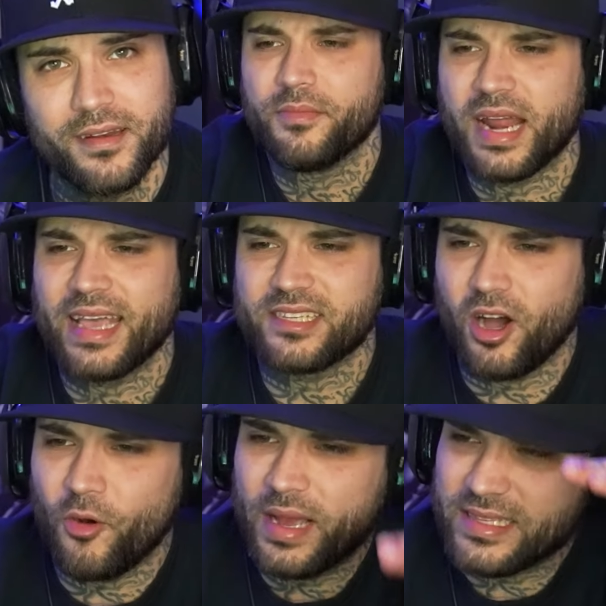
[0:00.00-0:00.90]
But as
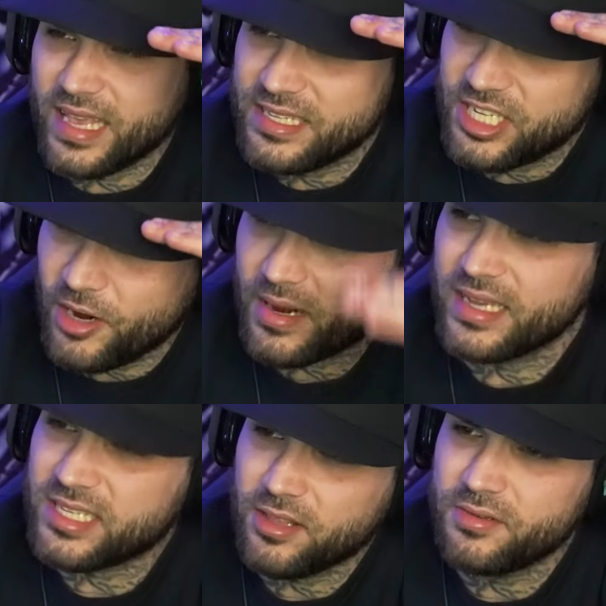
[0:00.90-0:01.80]
always, ladies and gentlemen, I
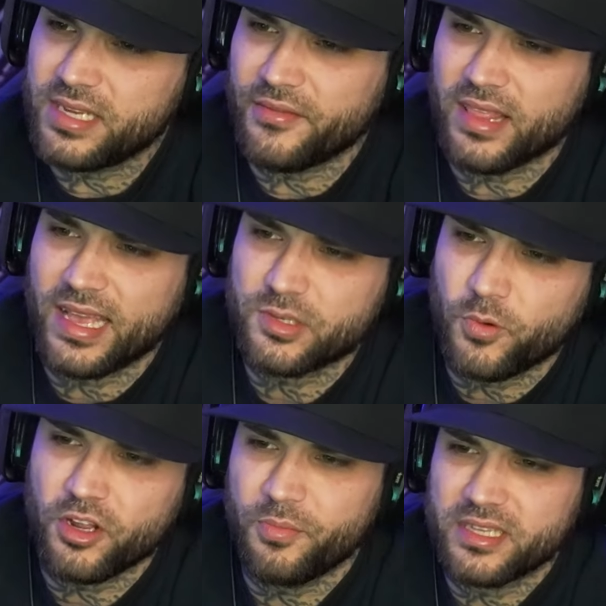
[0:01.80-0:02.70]
salute to every last
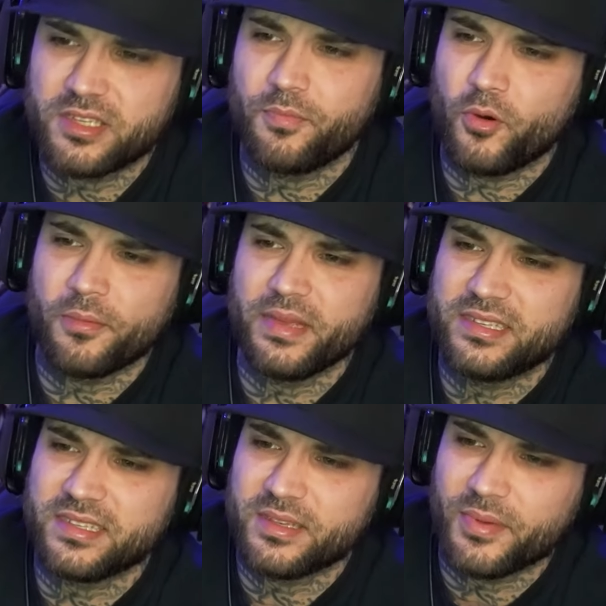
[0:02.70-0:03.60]
one of you who've been supporting me
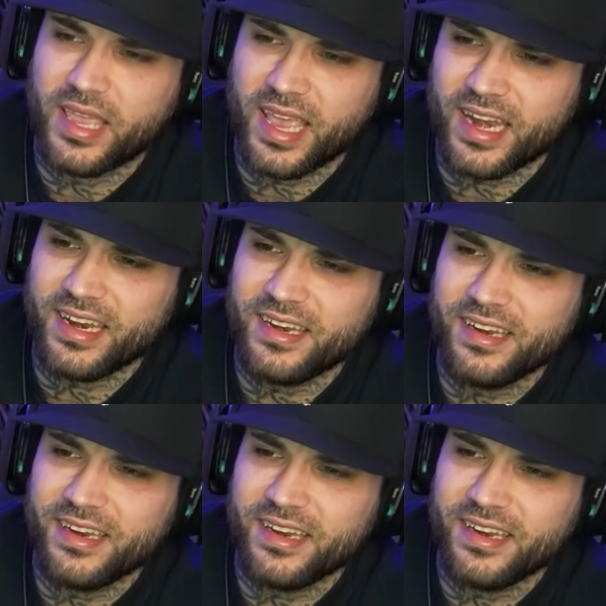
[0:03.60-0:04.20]
since the beginning.